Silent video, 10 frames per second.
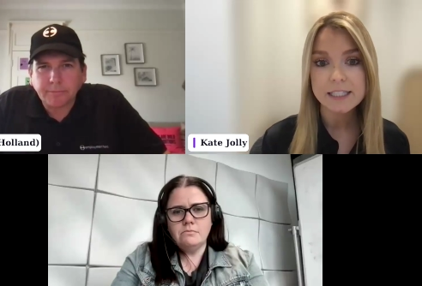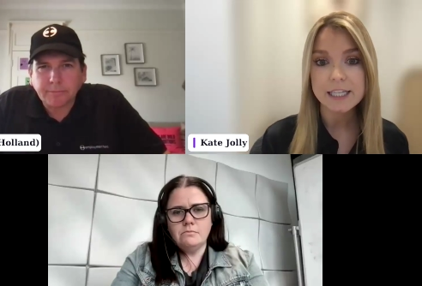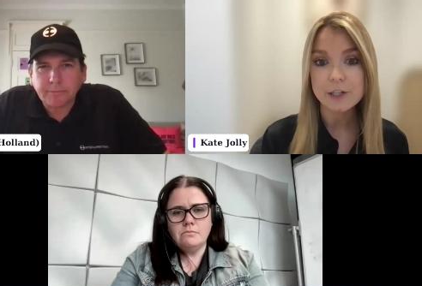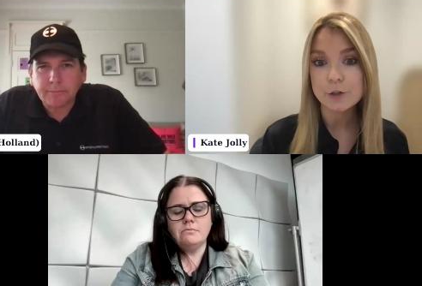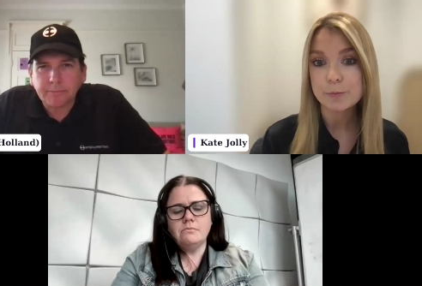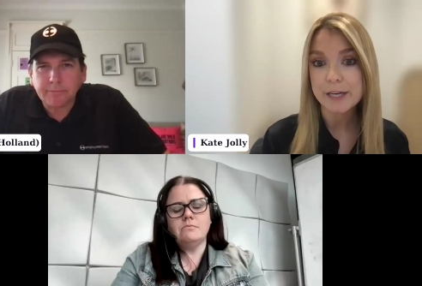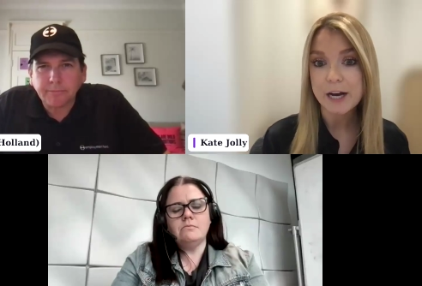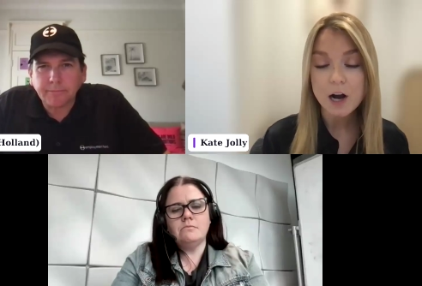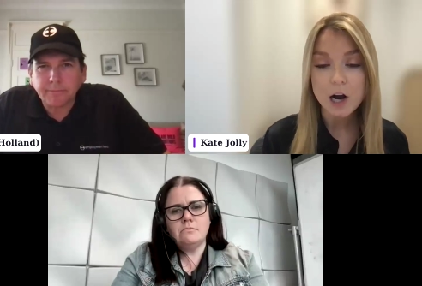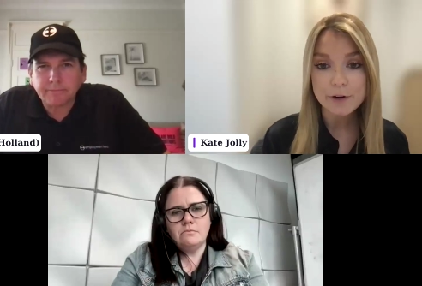Speaker 1: It could be a
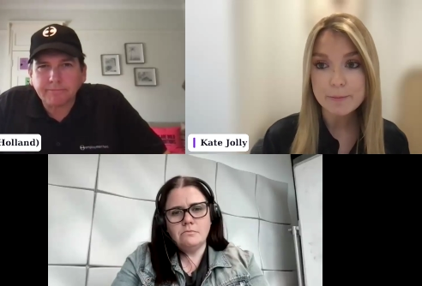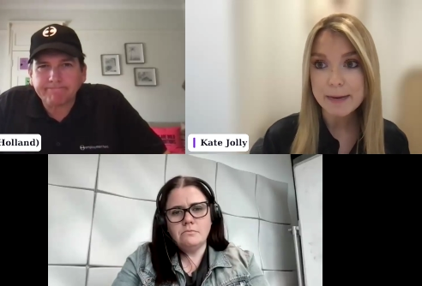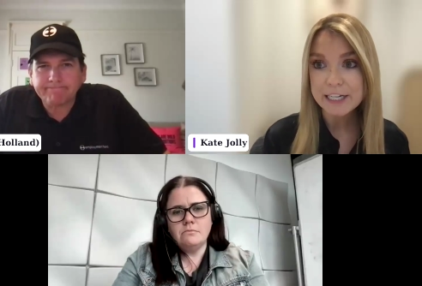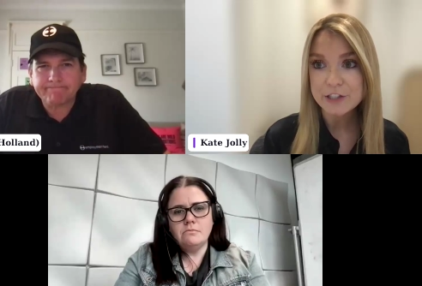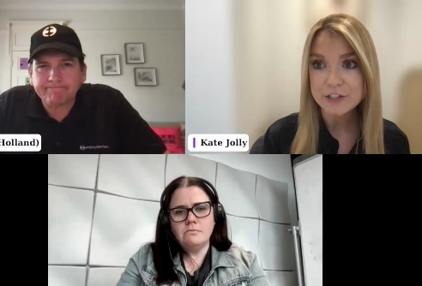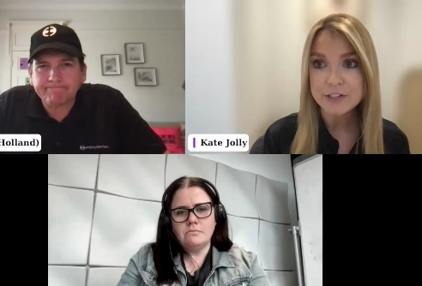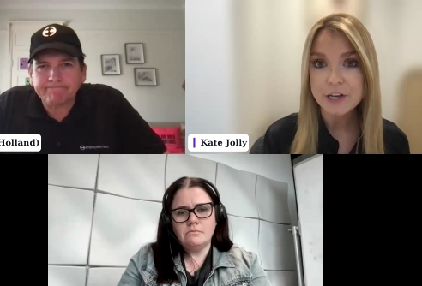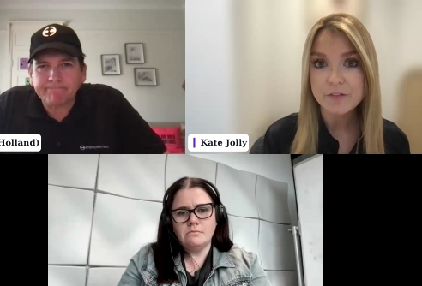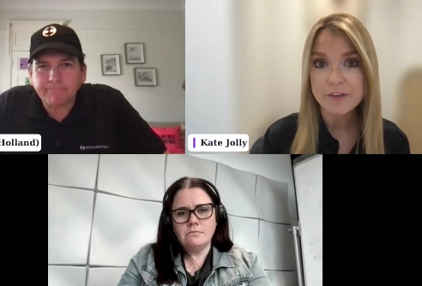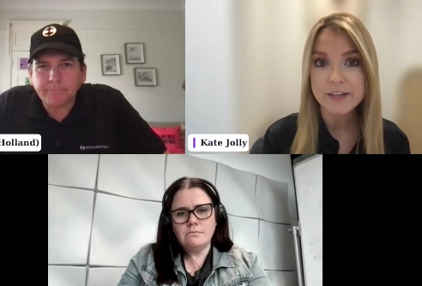hiring manager
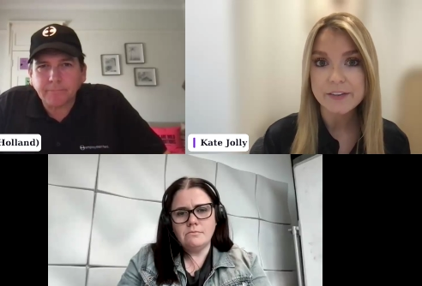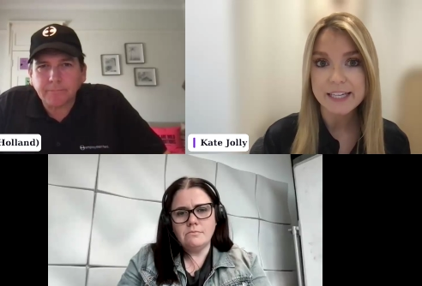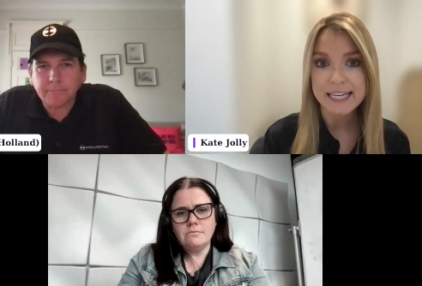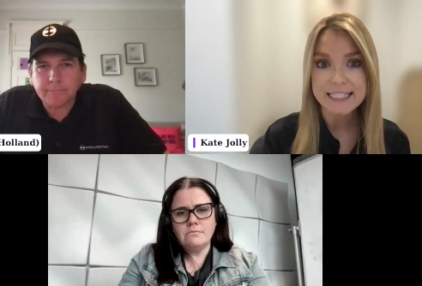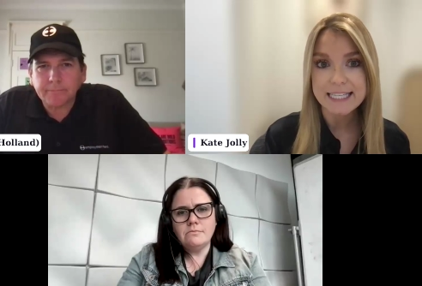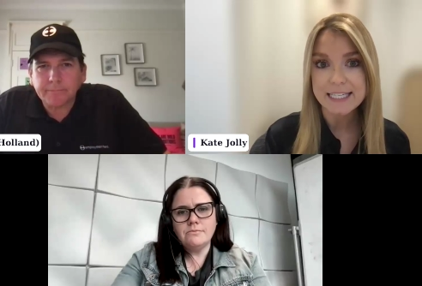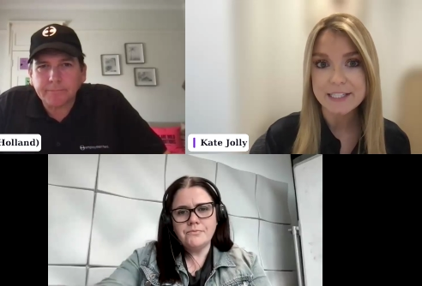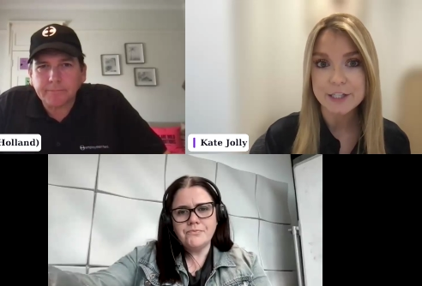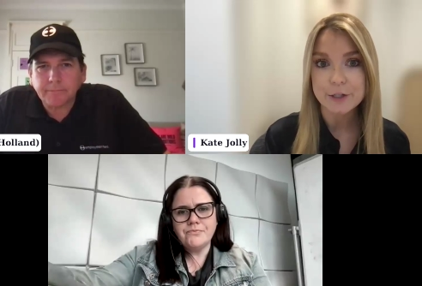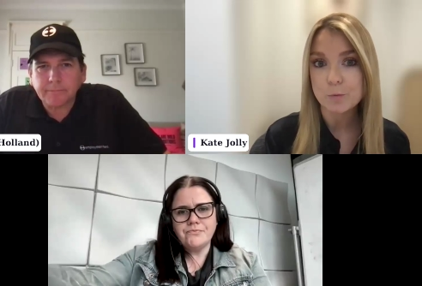survey that gets sent
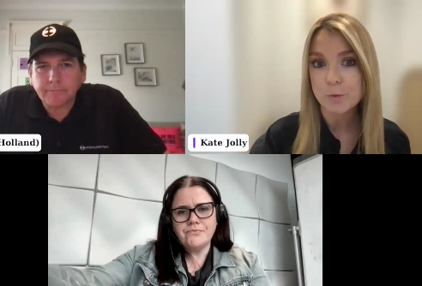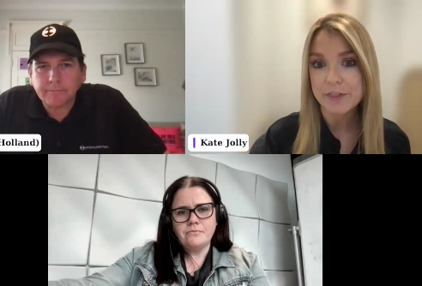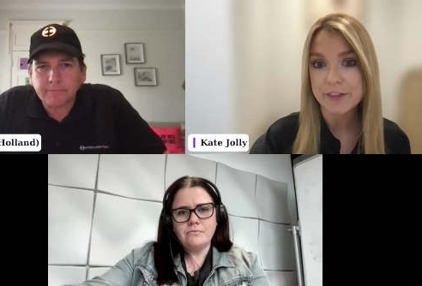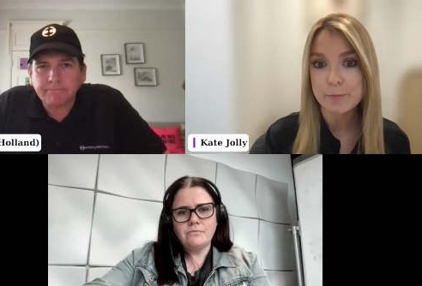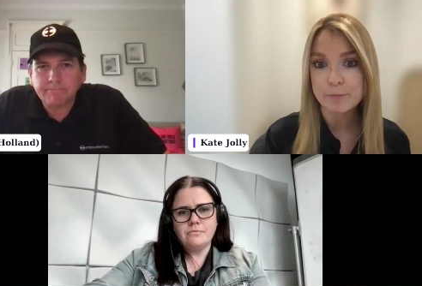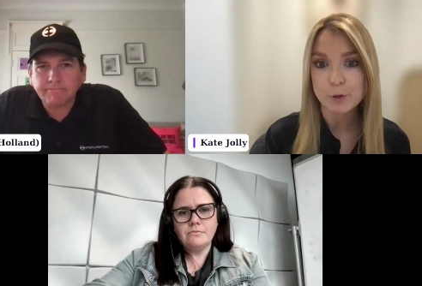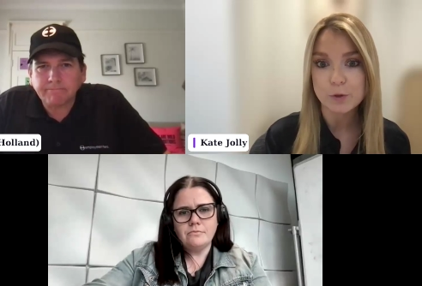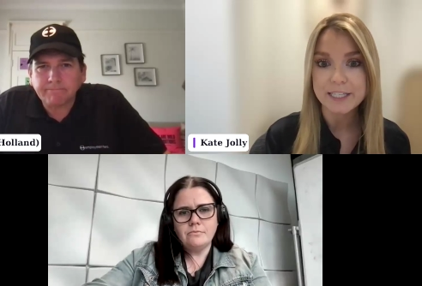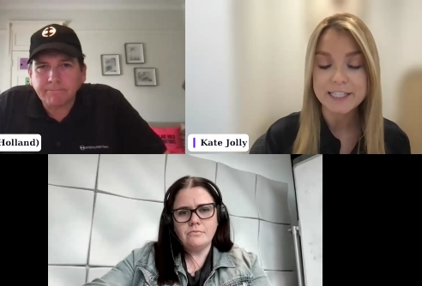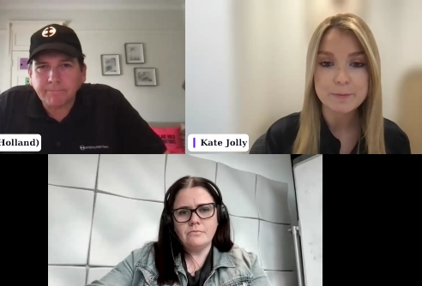to them when the
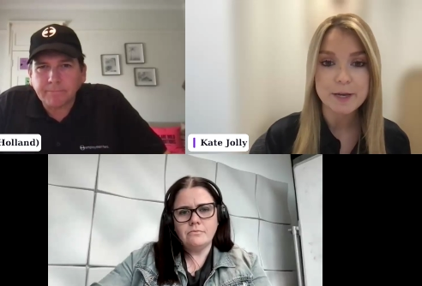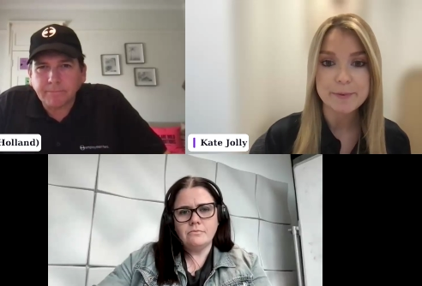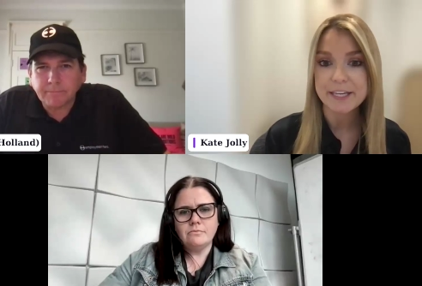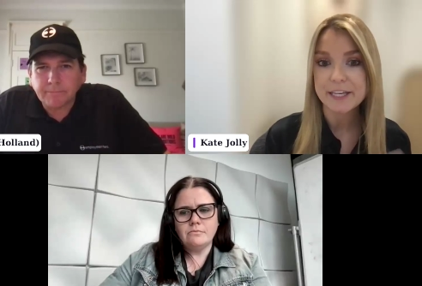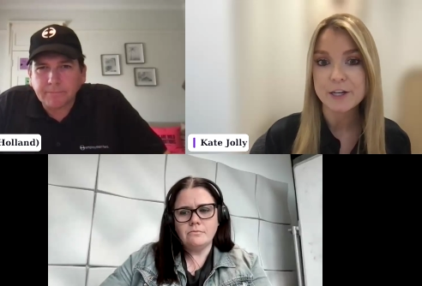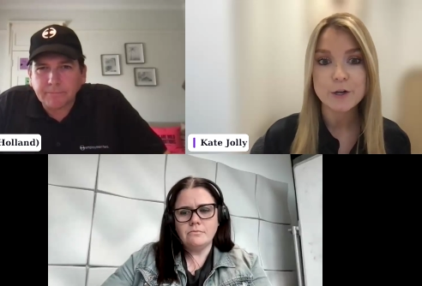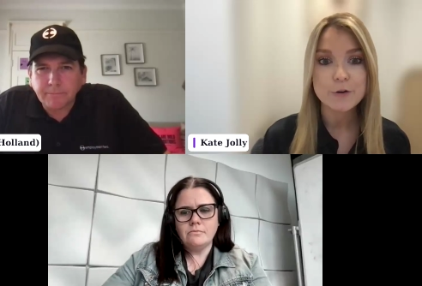employees maybe